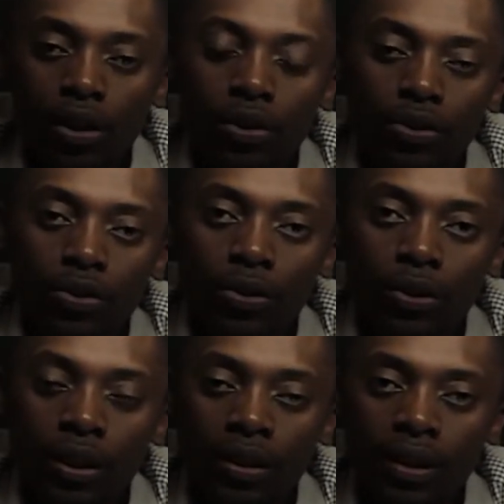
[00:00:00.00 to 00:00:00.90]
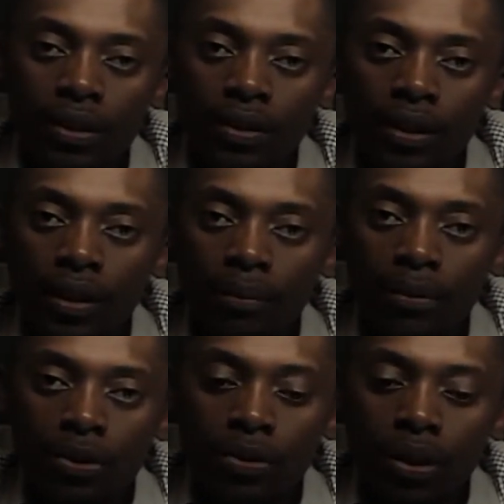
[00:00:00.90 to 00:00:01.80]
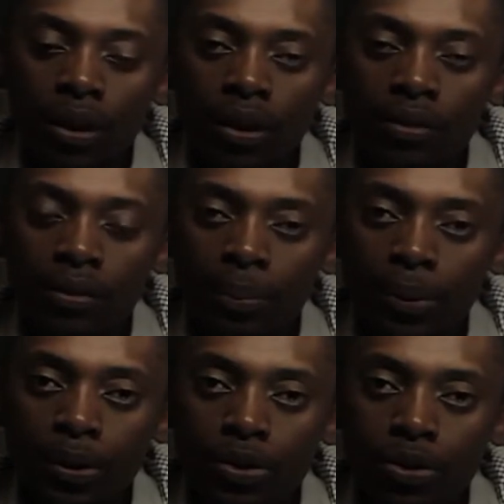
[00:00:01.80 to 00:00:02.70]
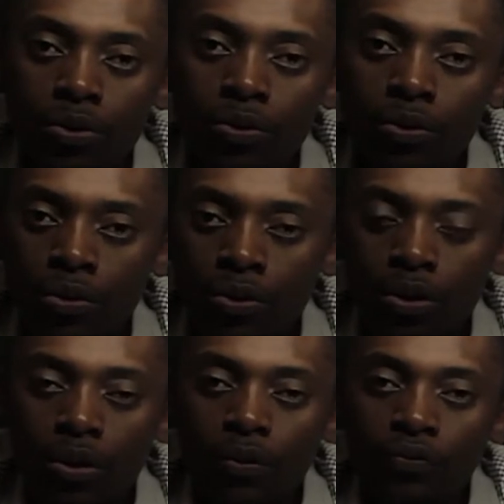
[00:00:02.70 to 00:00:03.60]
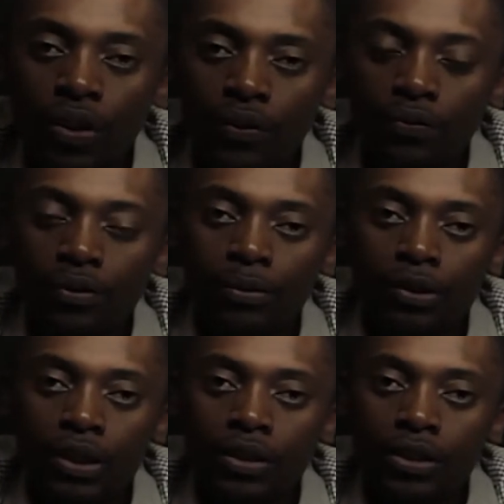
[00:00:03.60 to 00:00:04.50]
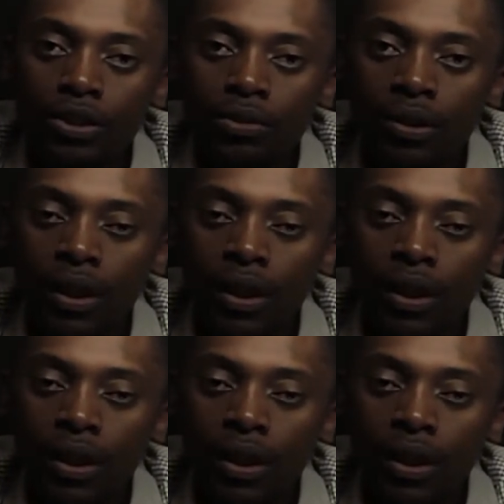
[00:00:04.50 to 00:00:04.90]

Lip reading: So in the exam, you are supposed to convert from one unit to